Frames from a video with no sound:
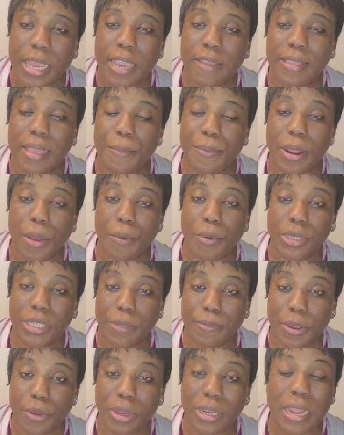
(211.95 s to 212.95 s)
If that prayer was
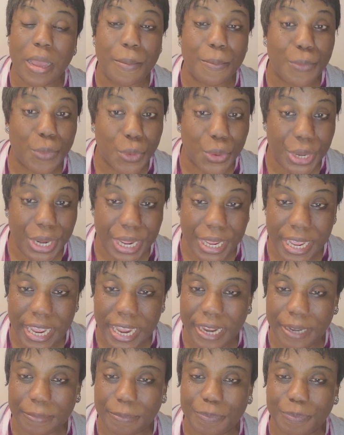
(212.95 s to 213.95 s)
said, but you're not born
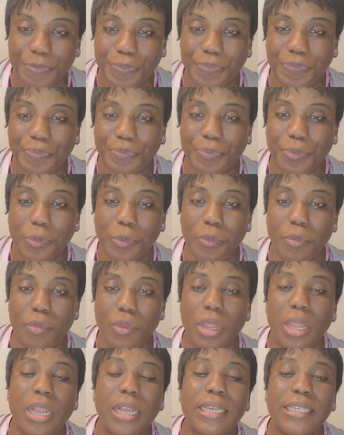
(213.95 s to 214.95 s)
again,
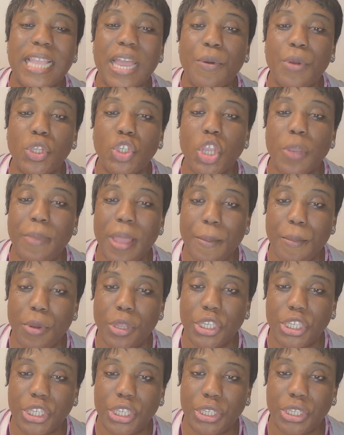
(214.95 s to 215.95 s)
start going to a
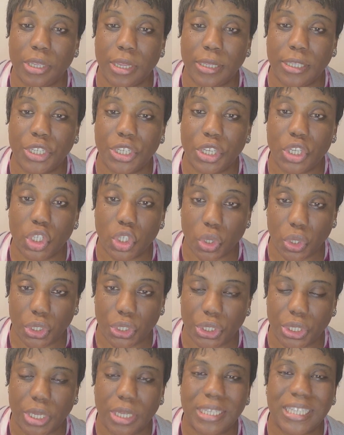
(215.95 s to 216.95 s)
Bible teaching
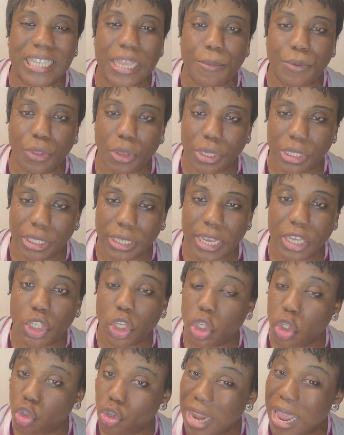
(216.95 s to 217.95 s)
church. Stay with us here.
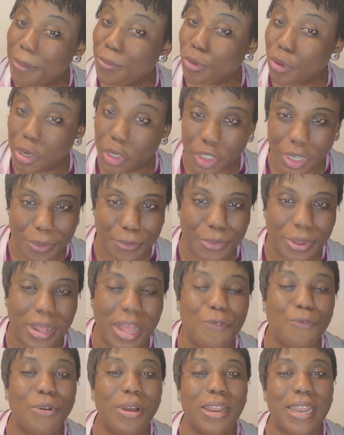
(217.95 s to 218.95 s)
Subscribe. Touch the bell.
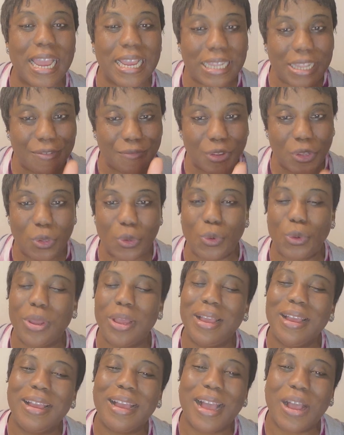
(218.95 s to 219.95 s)
Everyone, like the video.
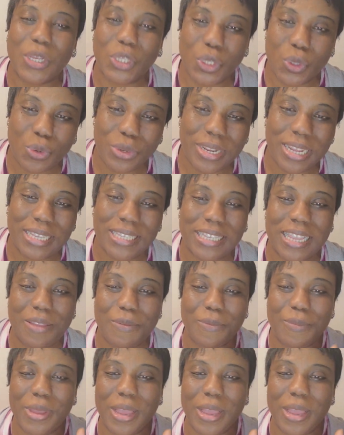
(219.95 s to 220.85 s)
I'll see you next time.